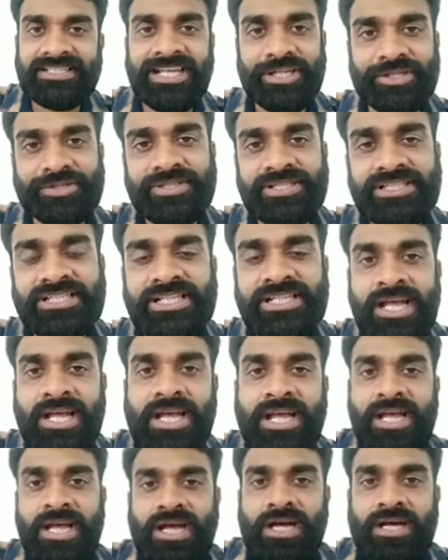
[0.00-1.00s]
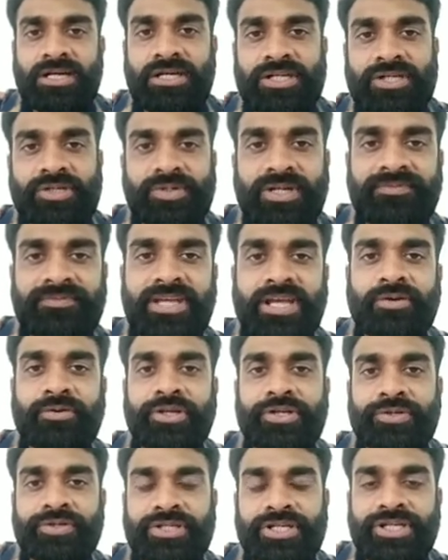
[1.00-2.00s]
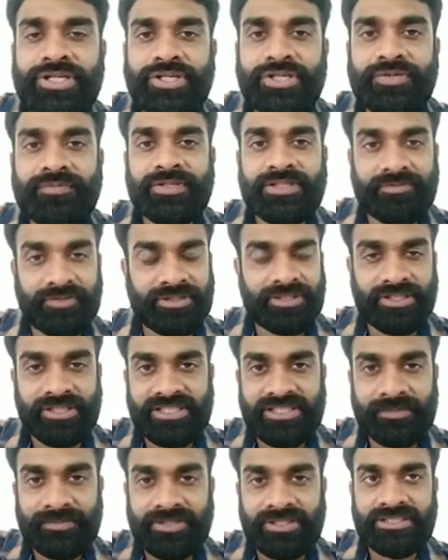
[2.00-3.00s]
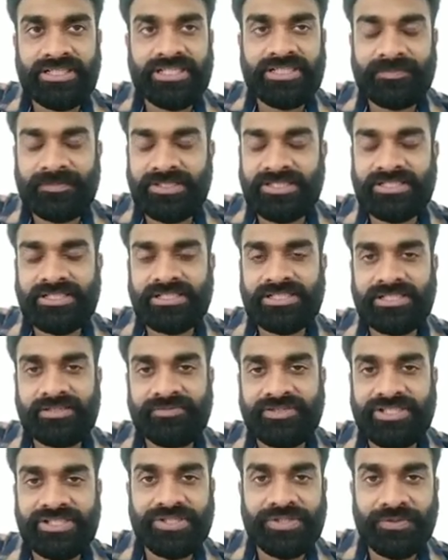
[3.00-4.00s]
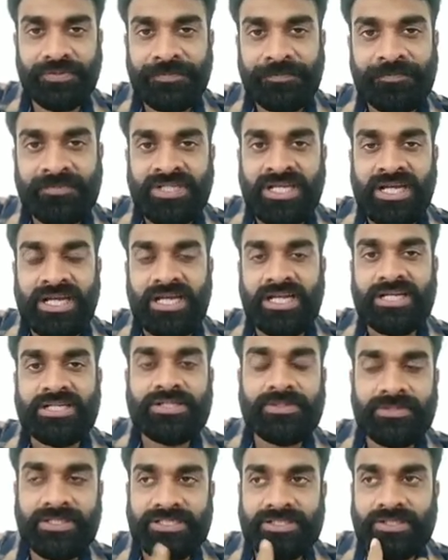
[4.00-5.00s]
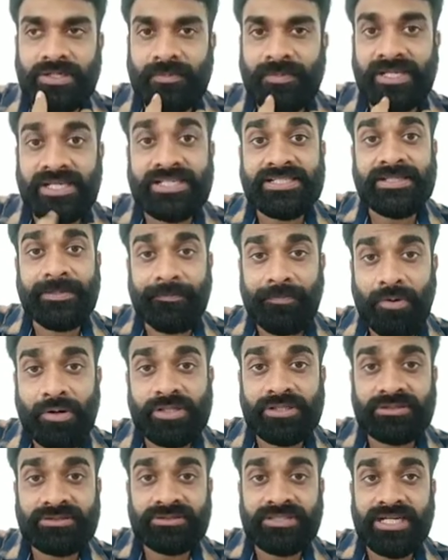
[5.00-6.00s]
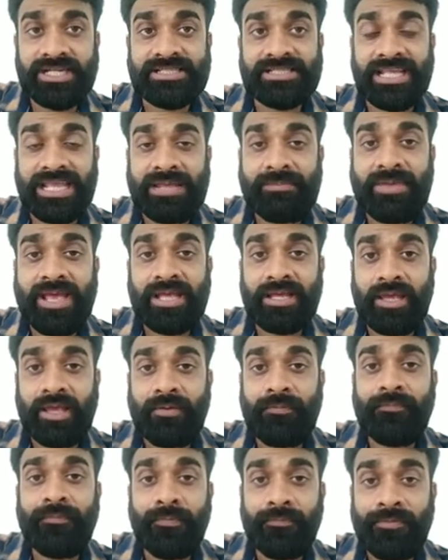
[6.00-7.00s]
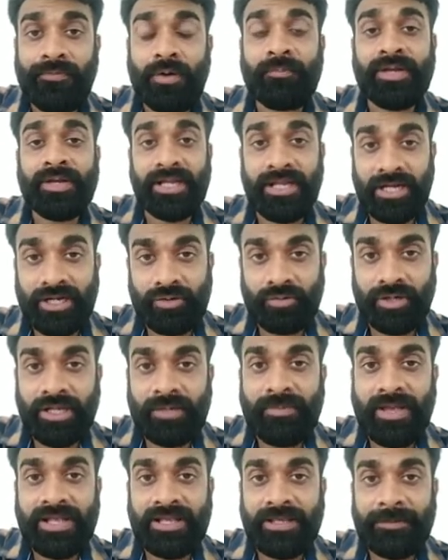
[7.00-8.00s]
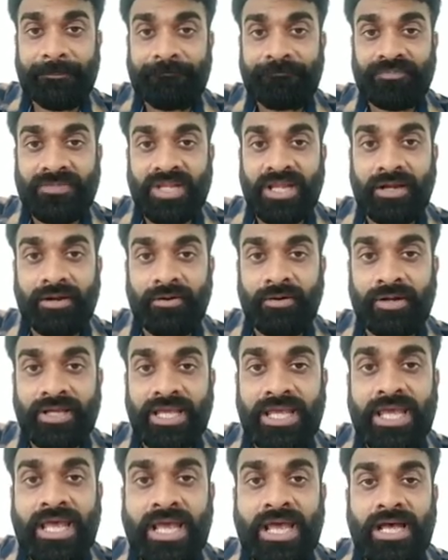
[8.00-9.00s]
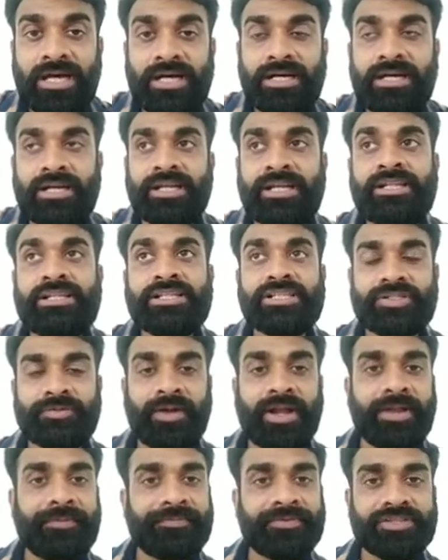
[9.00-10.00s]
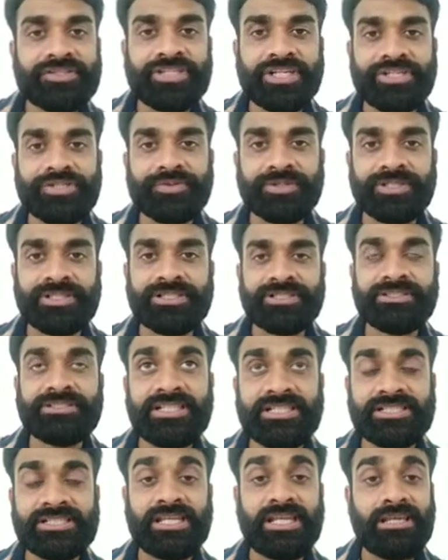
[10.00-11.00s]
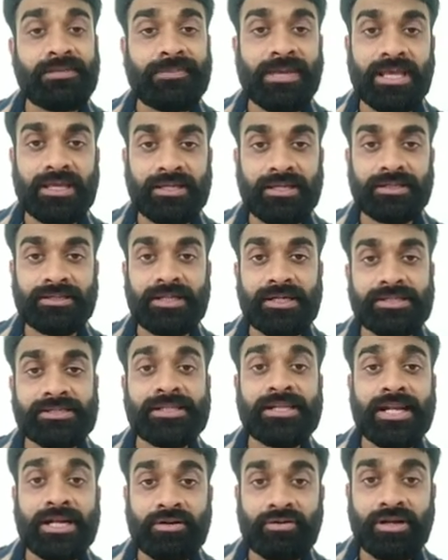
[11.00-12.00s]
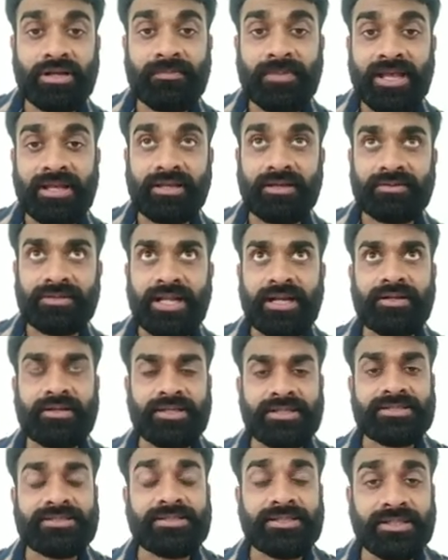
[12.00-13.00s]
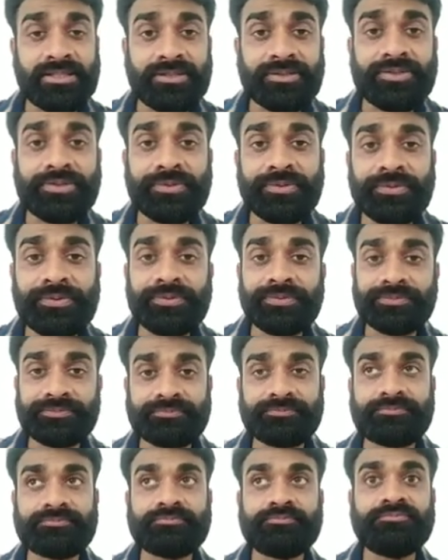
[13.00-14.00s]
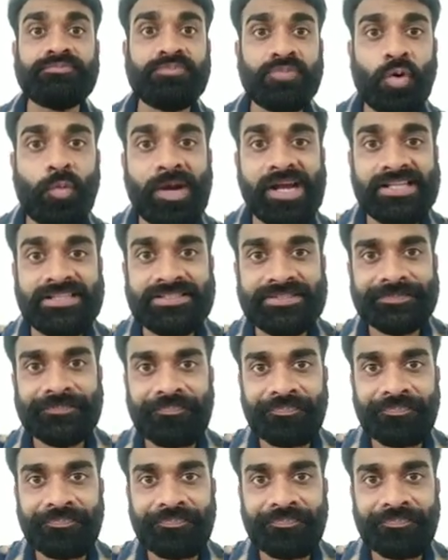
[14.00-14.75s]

Hello students, today we are going to continue with our third chapter, that is business services 2, and today's topic is important, that is e-banking, full form electronic banking. Okay, in this 21st century, this e-banking, that is electronic banking, that is done through mobiles,